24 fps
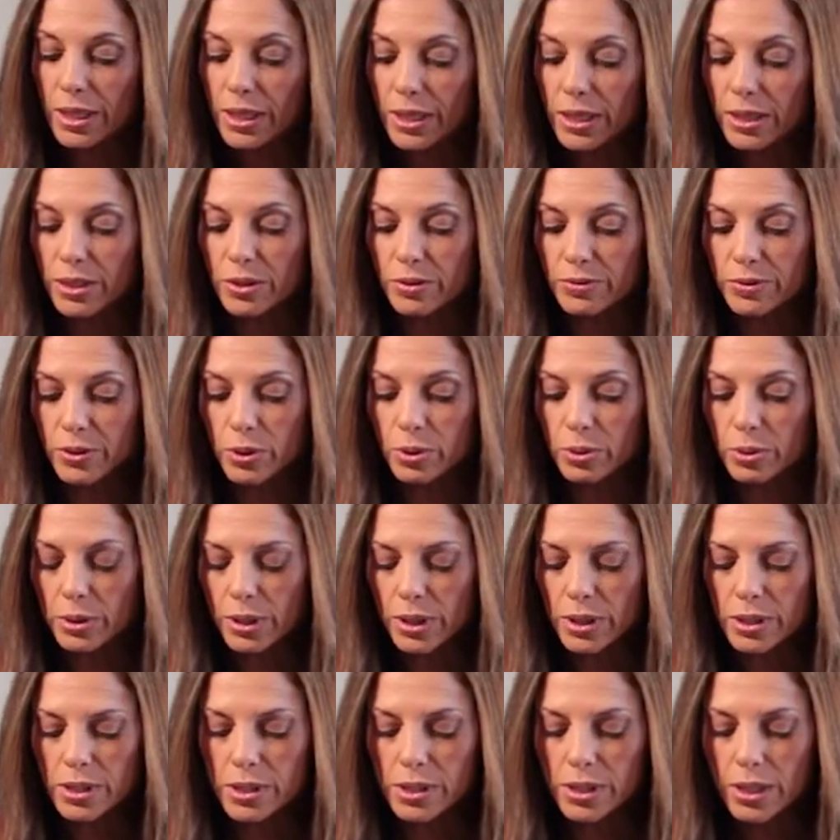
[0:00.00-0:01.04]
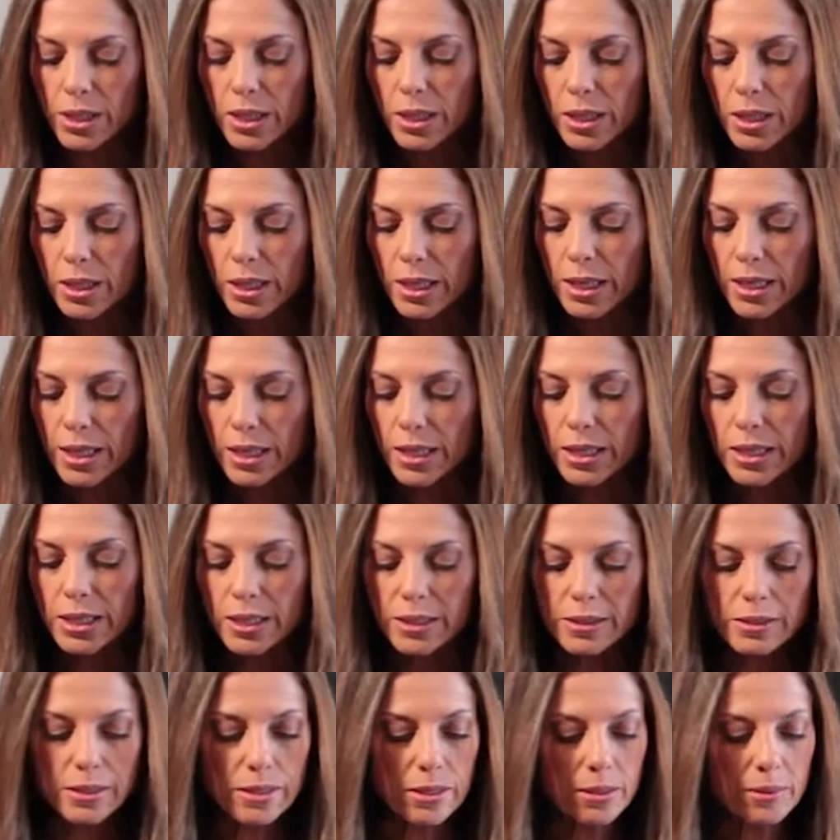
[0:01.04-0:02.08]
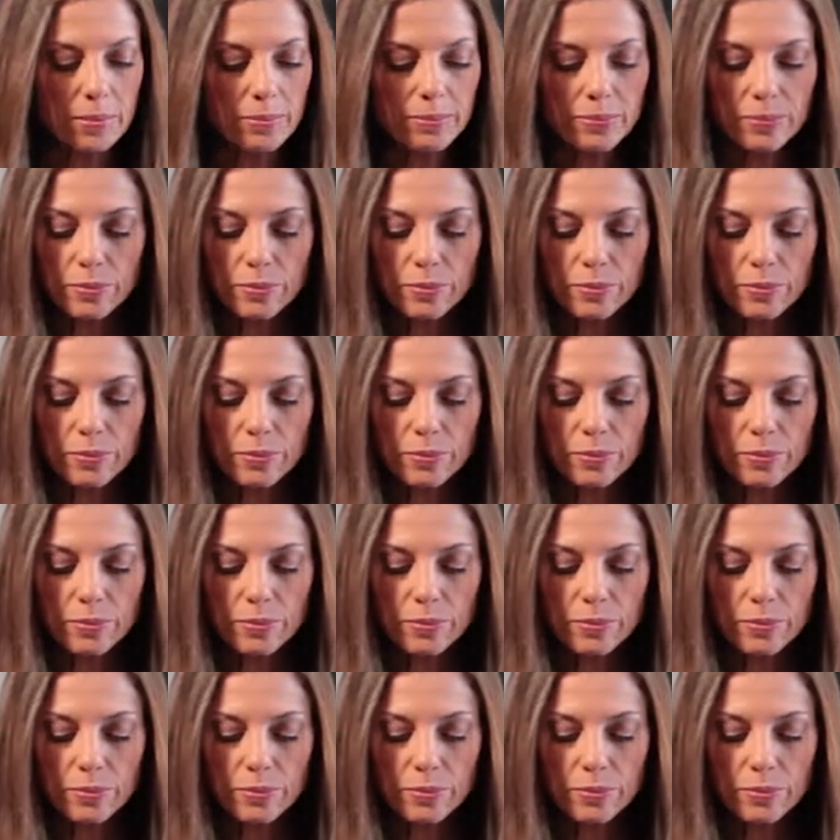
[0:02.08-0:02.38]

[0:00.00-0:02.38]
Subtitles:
eat it, of course. And